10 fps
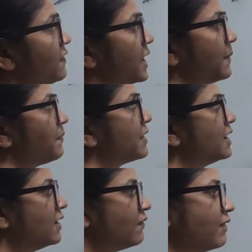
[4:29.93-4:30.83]
3.
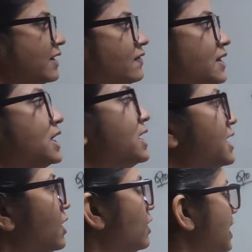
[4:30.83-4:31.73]
1, 3.
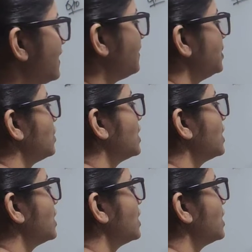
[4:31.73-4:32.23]
Now A3 you